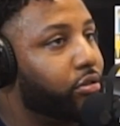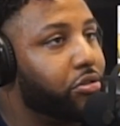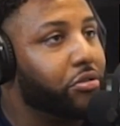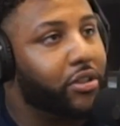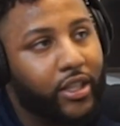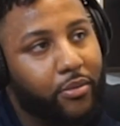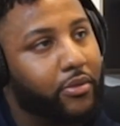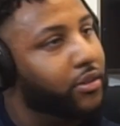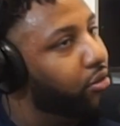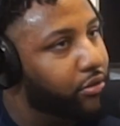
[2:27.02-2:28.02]
to a new
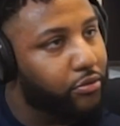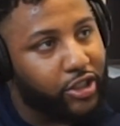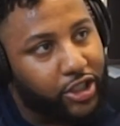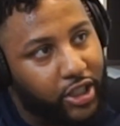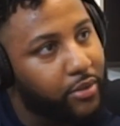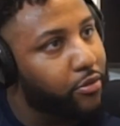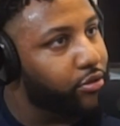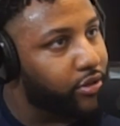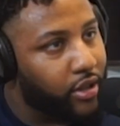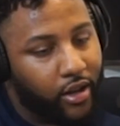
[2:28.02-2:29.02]
team, new regime,
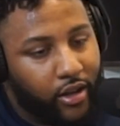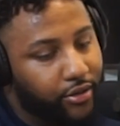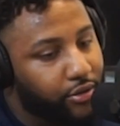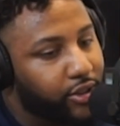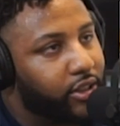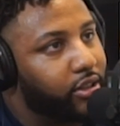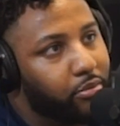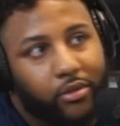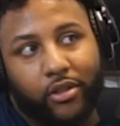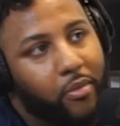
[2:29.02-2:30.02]
new
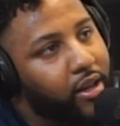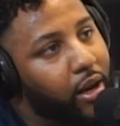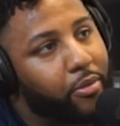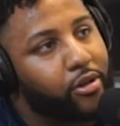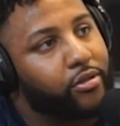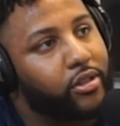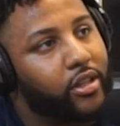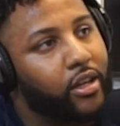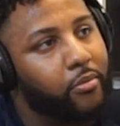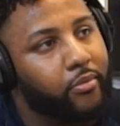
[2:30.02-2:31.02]
system, you may not produce the
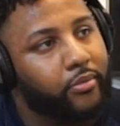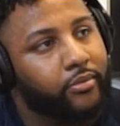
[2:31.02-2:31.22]
same.